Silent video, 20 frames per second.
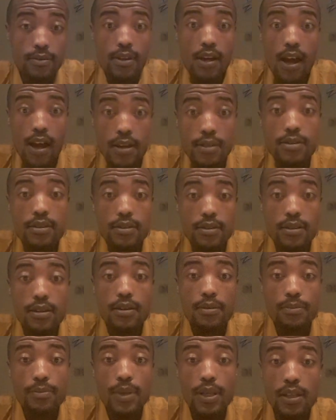ask
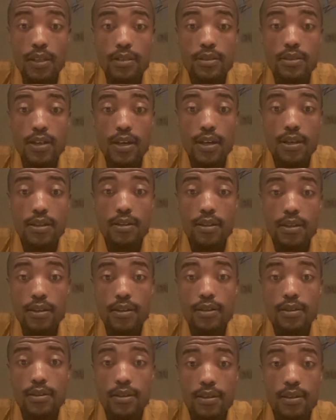the military
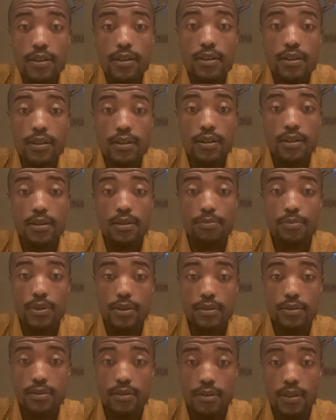
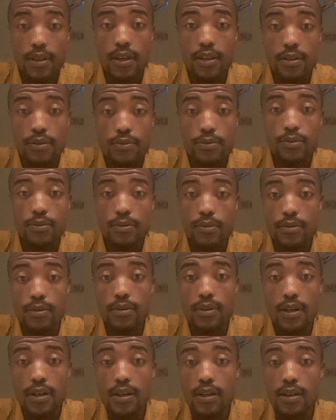personnel to
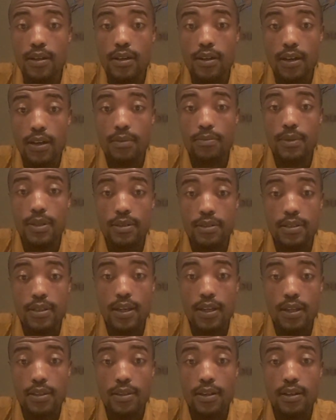come and
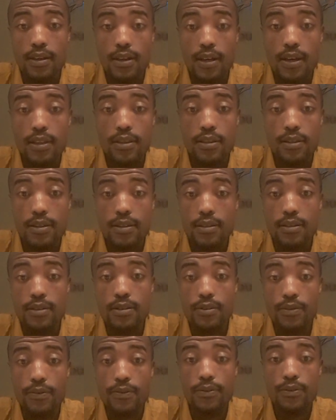take the country
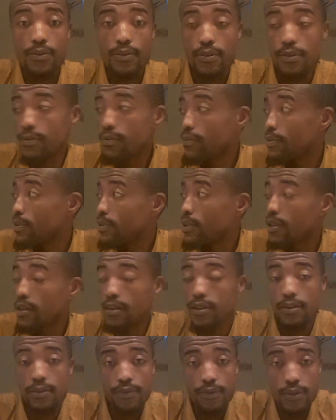for
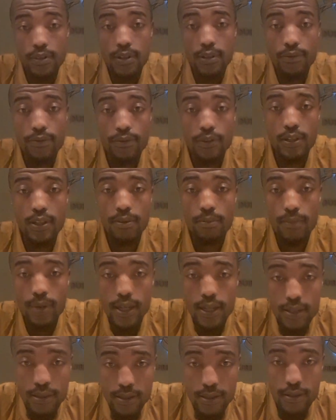the
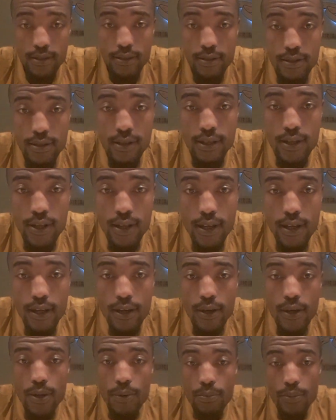masses,
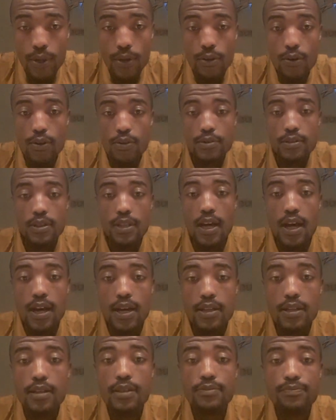because
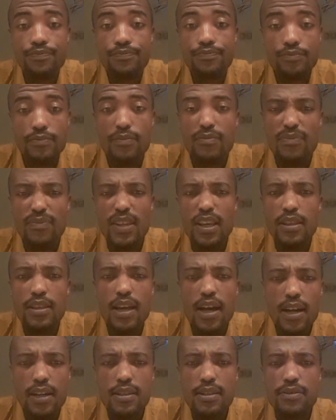
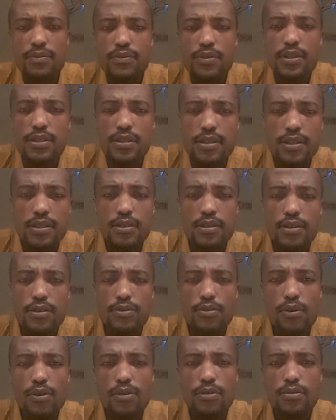their grievances
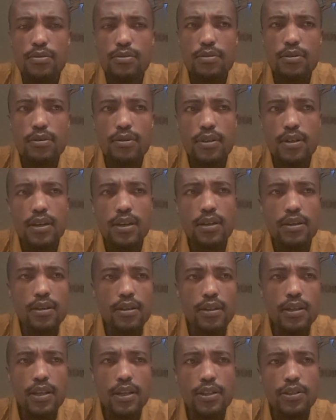is also
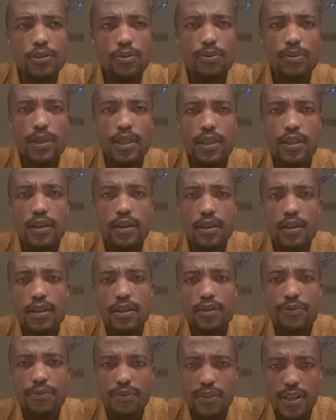linked with
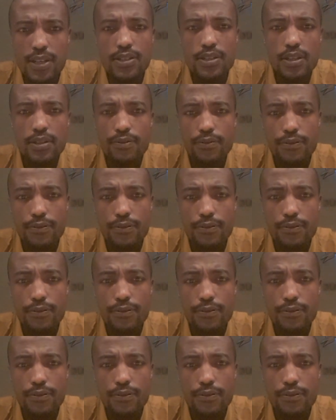French